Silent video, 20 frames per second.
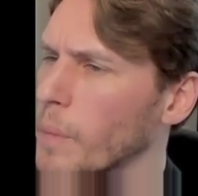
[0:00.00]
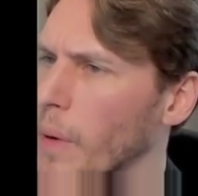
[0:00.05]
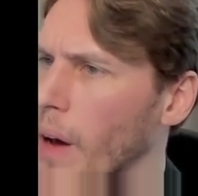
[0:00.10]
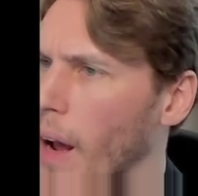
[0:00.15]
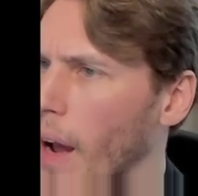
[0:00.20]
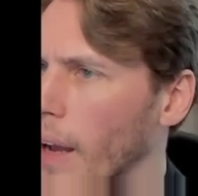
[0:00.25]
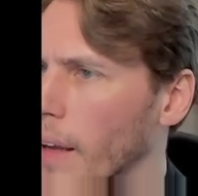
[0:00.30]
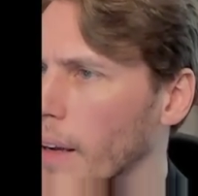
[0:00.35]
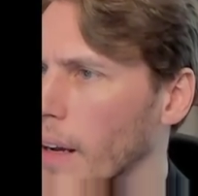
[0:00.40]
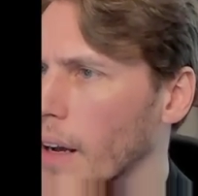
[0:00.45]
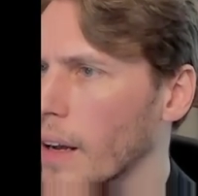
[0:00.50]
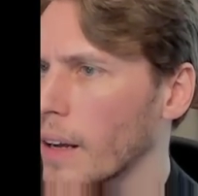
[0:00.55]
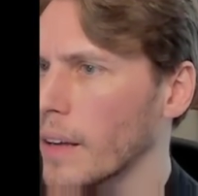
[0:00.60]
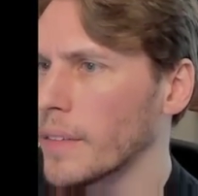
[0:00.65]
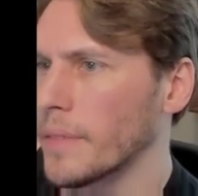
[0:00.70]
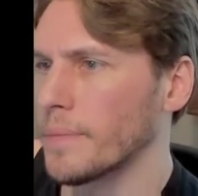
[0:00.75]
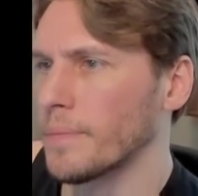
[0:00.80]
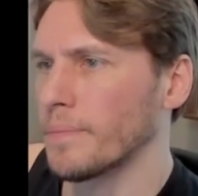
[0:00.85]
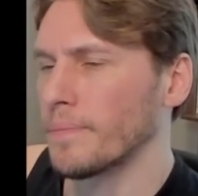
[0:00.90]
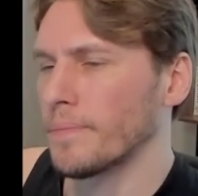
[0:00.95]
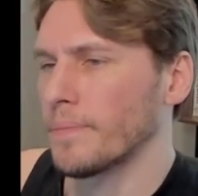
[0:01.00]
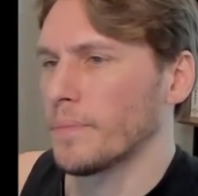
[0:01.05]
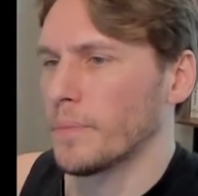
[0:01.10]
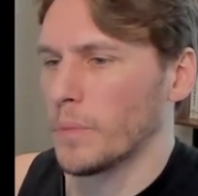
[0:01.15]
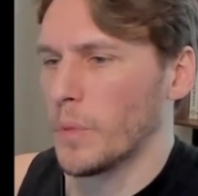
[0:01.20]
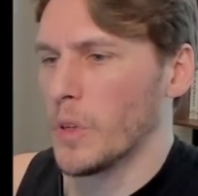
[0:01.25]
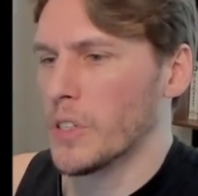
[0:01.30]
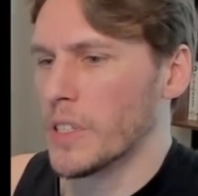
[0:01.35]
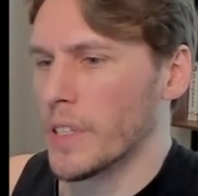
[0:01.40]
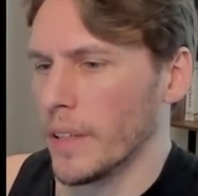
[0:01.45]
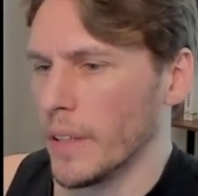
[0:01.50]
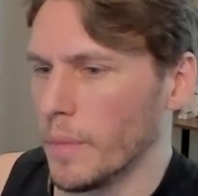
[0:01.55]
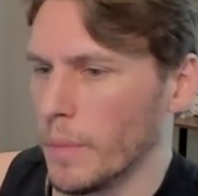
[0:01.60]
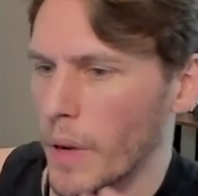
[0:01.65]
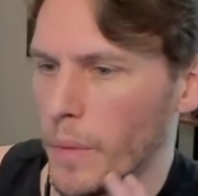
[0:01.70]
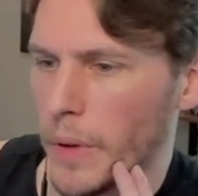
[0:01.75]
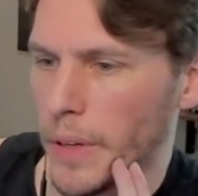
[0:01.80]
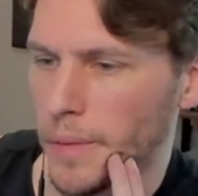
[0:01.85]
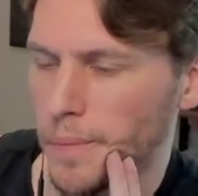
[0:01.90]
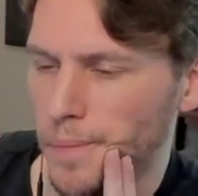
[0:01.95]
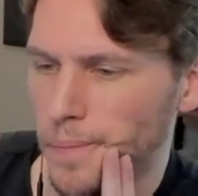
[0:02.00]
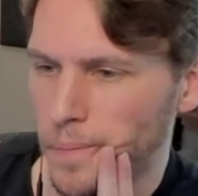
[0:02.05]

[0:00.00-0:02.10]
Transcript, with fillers: I, we'll see, maybe.